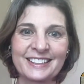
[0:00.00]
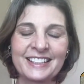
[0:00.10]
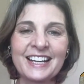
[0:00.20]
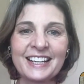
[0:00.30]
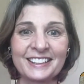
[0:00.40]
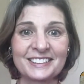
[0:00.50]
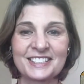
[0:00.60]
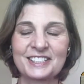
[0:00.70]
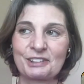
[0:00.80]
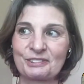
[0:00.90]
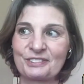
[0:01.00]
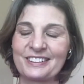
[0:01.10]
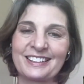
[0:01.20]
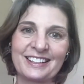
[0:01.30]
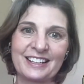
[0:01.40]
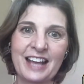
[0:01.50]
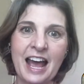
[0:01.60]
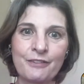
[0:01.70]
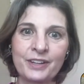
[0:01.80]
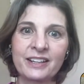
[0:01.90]
yeah, so
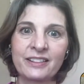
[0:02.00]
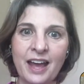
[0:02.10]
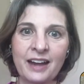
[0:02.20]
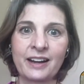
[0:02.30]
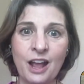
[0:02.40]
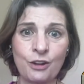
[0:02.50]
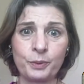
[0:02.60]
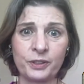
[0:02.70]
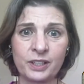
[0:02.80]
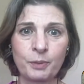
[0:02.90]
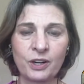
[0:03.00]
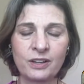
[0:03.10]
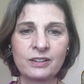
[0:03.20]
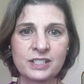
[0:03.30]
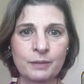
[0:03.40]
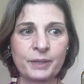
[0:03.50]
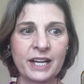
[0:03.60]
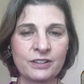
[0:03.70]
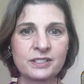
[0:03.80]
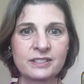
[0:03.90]
having that accountability partner, somebody
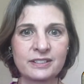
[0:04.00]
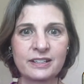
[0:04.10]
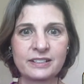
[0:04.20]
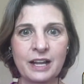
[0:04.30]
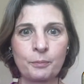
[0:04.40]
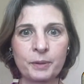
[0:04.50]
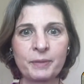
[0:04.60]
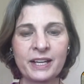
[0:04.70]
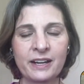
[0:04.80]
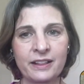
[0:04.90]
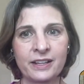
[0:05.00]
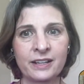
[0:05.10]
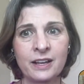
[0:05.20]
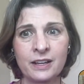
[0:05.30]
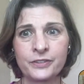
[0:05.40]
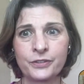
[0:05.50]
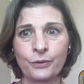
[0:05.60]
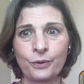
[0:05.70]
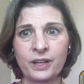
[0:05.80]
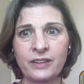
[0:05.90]
else helping me, and I think
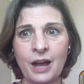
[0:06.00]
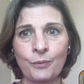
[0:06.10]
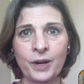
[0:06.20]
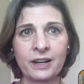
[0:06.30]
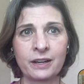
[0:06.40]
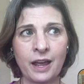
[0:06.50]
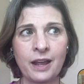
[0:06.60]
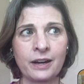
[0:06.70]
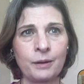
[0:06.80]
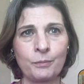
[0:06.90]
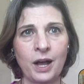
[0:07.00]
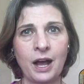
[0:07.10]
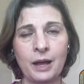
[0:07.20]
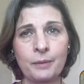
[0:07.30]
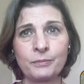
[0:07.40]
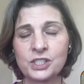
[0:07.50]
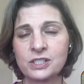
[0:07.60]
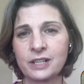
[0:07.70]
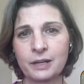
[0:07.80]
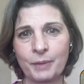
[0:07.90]
so in that way again, I'm just
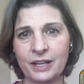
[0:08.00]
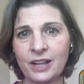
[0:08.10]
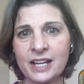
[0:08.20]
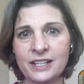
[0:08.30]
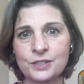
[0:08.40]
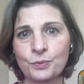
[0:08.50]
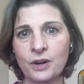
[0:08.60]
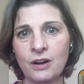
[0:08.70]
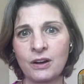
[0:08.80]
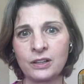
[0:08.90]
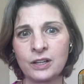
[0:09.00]
like my clients. We all